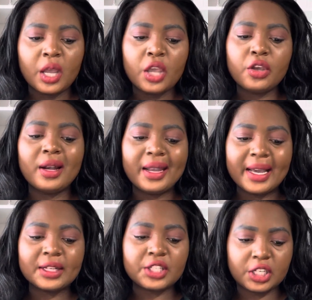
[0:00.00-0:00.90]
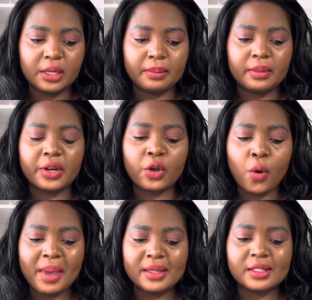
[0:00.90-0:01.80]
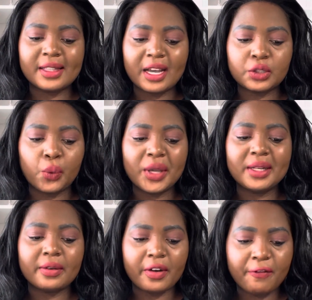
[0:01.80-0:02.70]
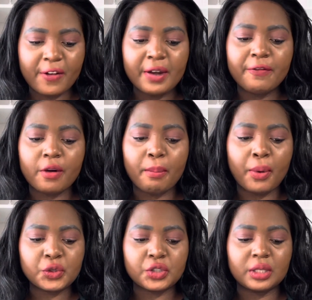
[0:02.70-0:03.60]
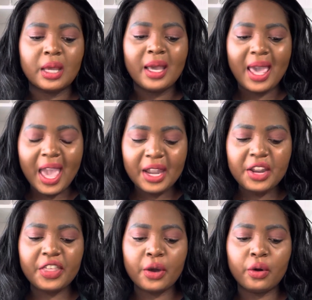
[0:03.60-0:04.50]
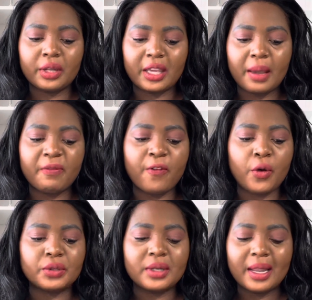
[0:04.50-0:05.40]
your legal team recommends that we refrain from posting anything on Gap for